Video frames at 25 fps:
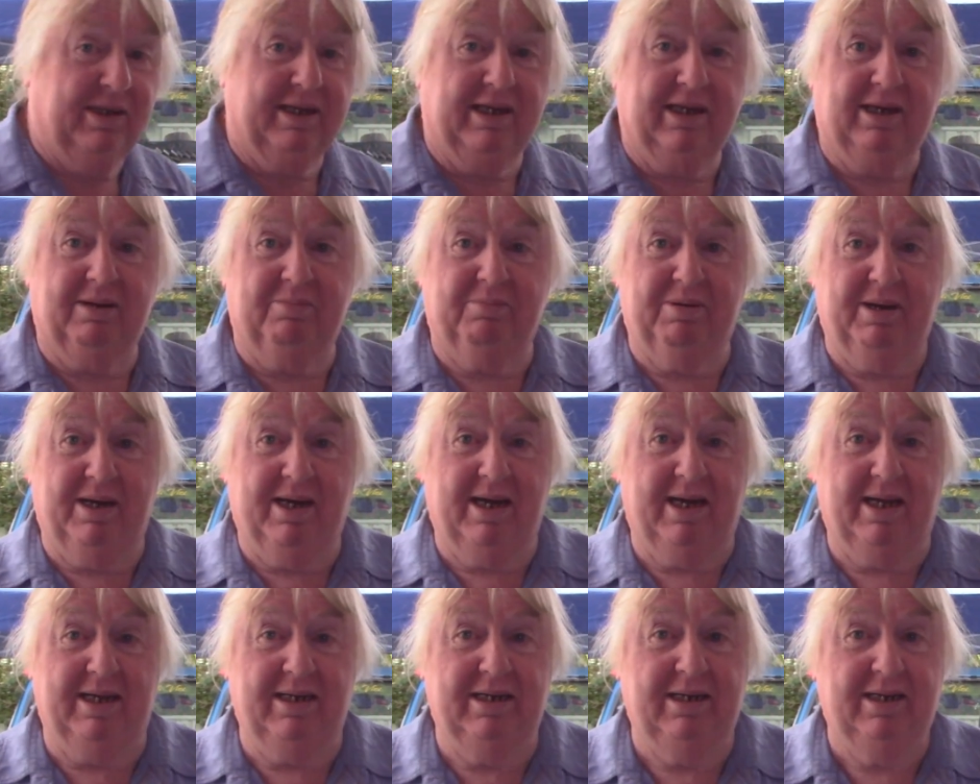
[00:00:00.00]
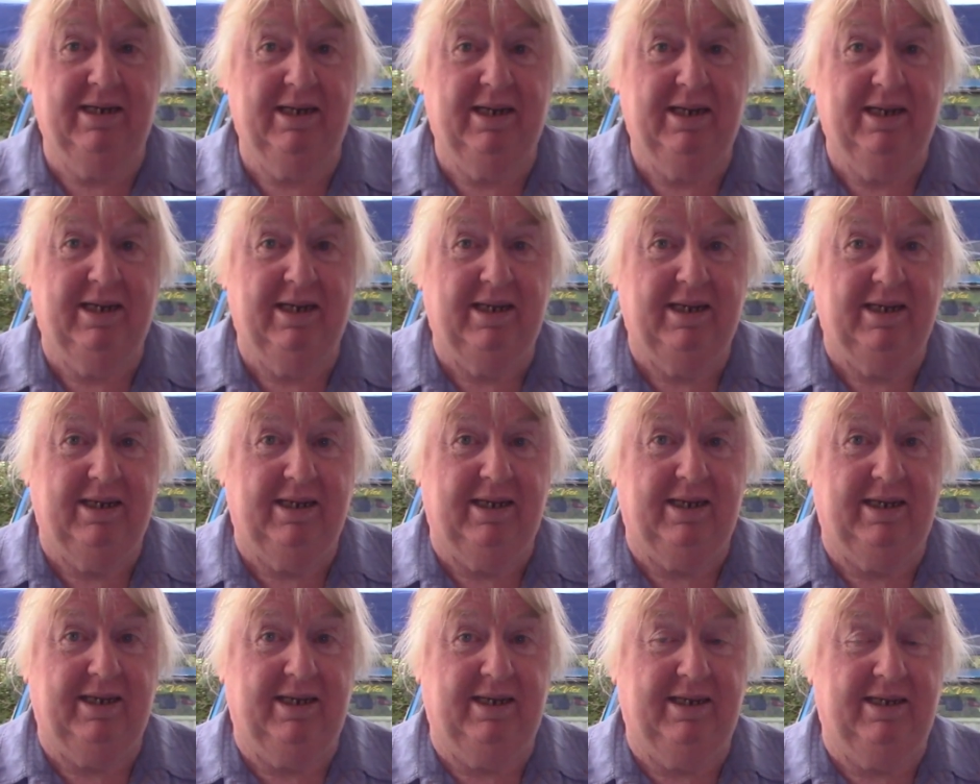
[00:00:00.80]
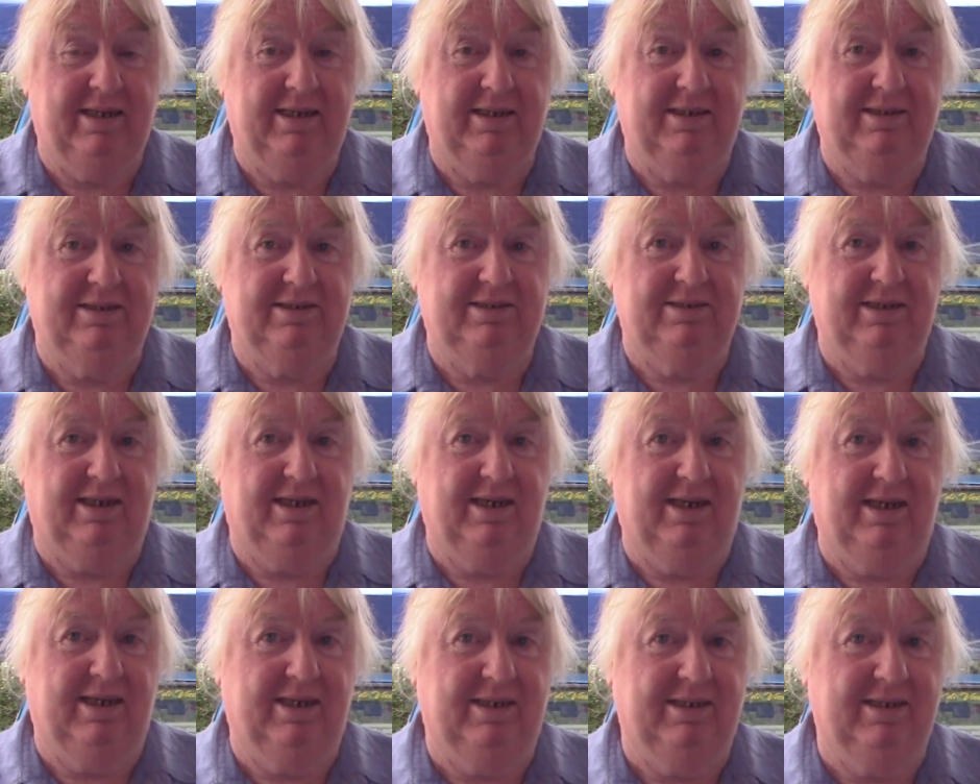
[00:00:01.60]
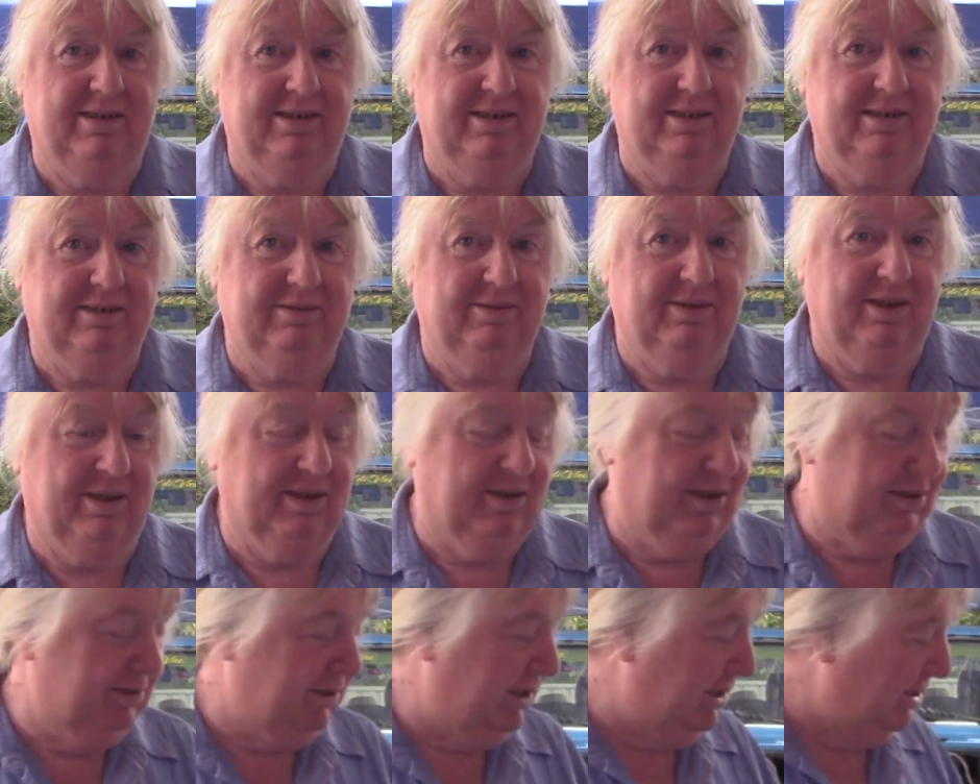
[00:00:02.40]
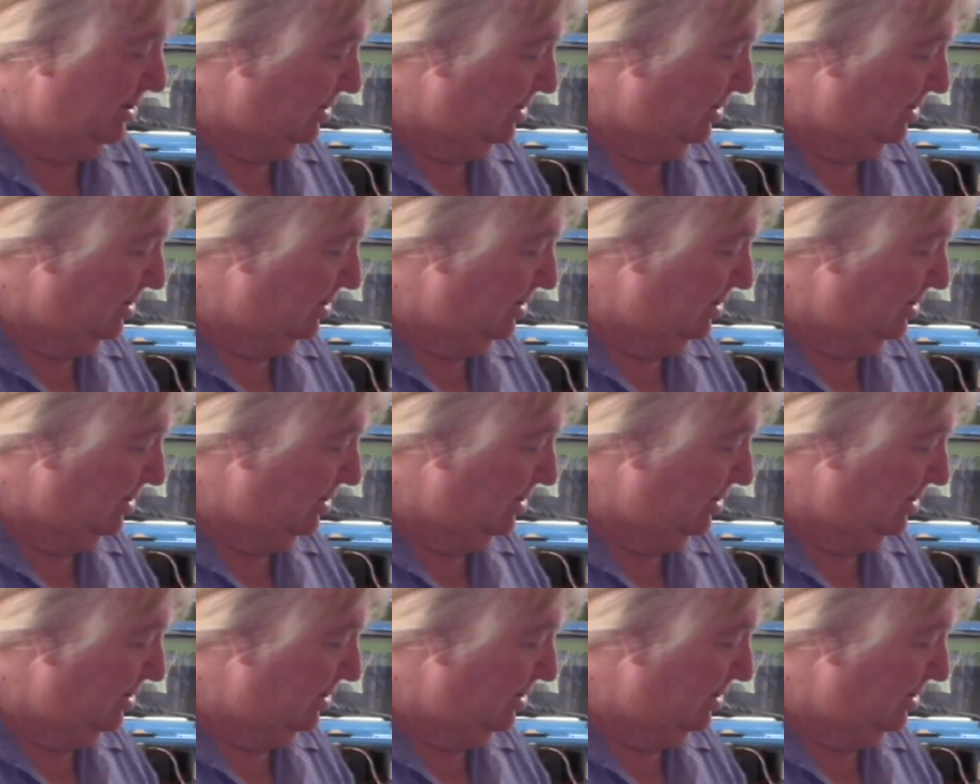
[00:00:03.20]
pulling it apart, and well, I'll